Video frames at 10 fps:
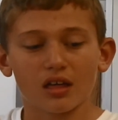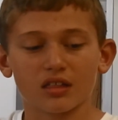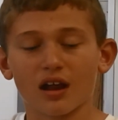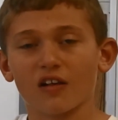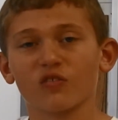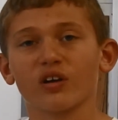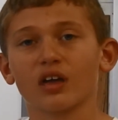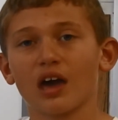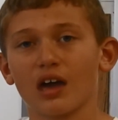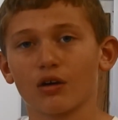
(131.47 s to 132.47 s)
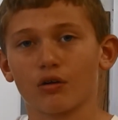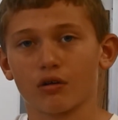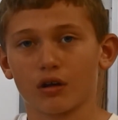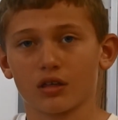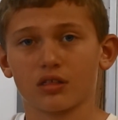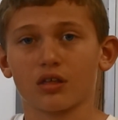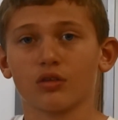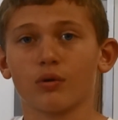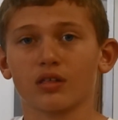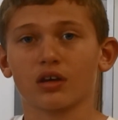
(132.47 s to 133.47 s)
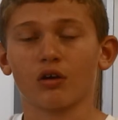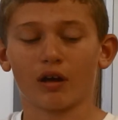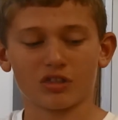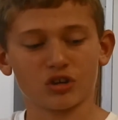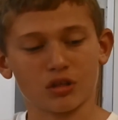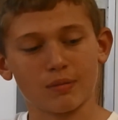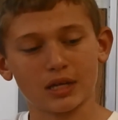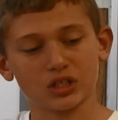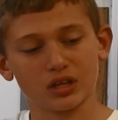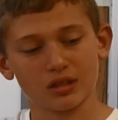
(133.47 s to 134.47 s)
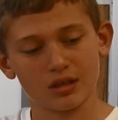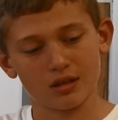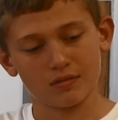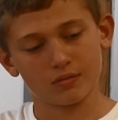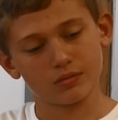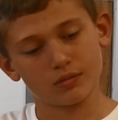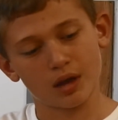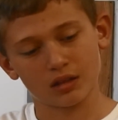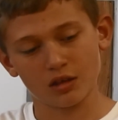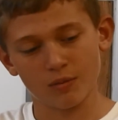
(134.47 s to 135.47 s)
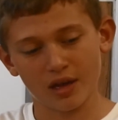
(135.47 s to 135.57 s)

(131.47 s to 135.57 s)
science fair categories, the ones that Grace just mentioned. Back to you,